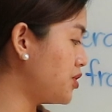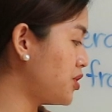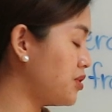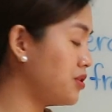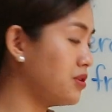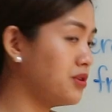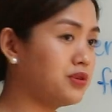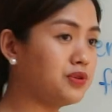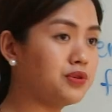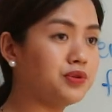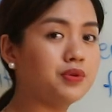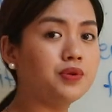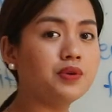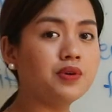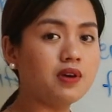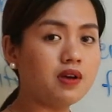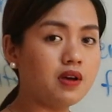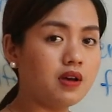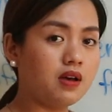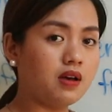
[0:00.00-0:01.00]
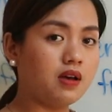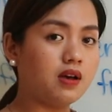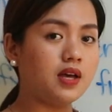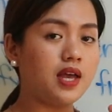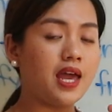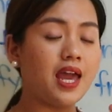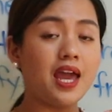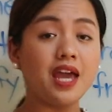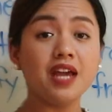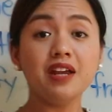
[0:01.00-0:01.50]
to
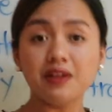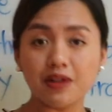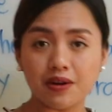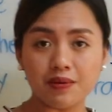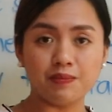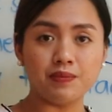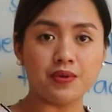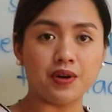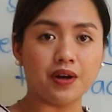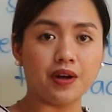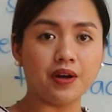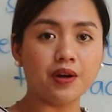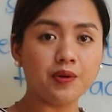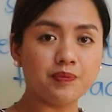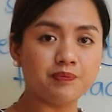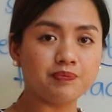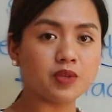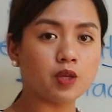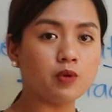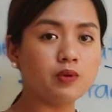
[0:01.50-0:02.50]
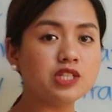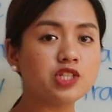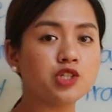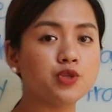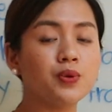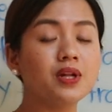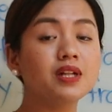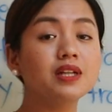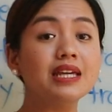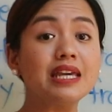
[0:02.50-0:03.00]
a number which
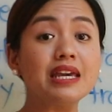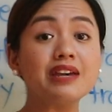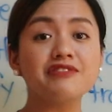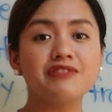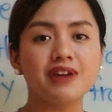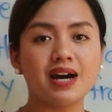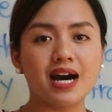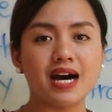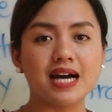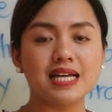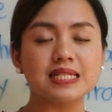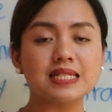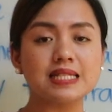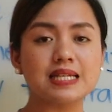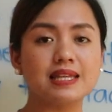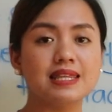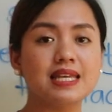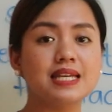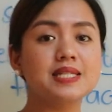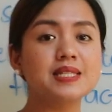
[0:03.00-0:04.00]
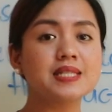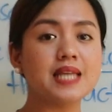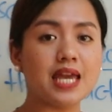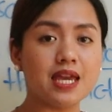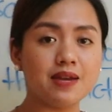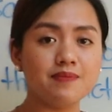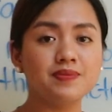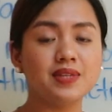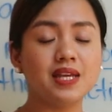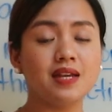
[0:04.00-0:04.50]
will give us the
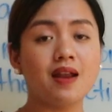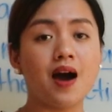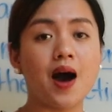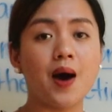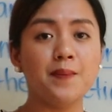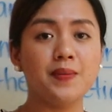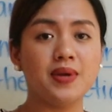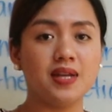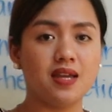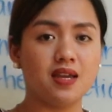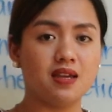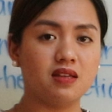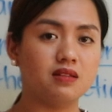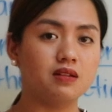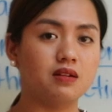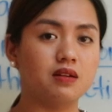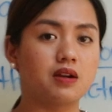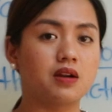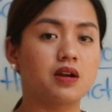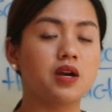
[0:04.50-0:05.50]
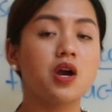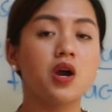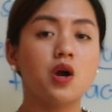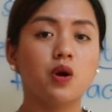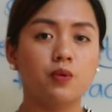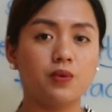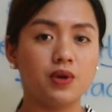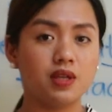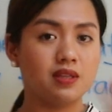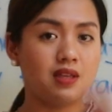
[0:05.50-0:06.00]
same denominator
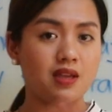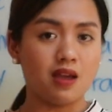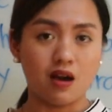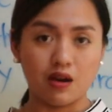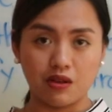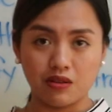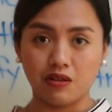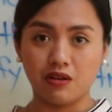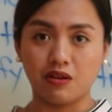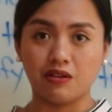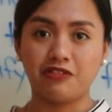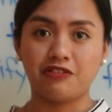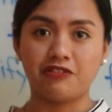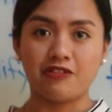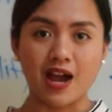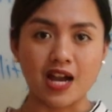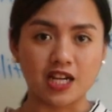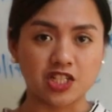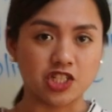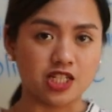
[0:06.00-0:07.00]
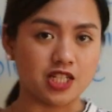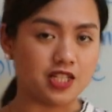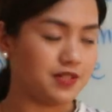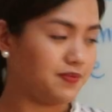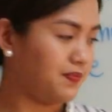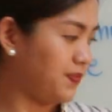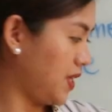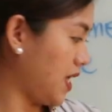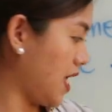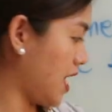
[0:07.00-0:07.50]
with the other fraction.
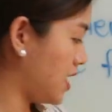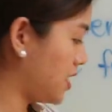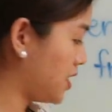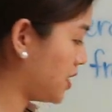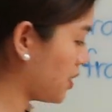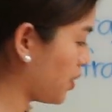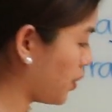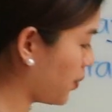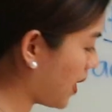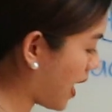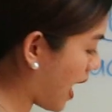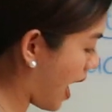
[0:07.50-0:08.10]
Okay, so we